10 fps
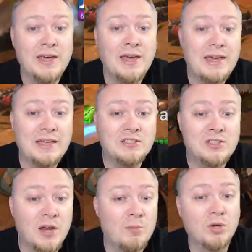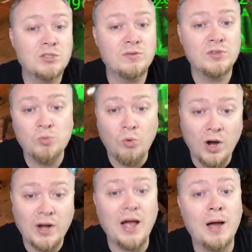He's done most of his
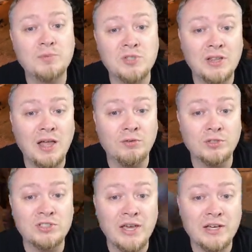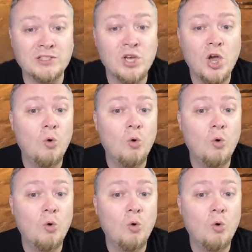work up to level six.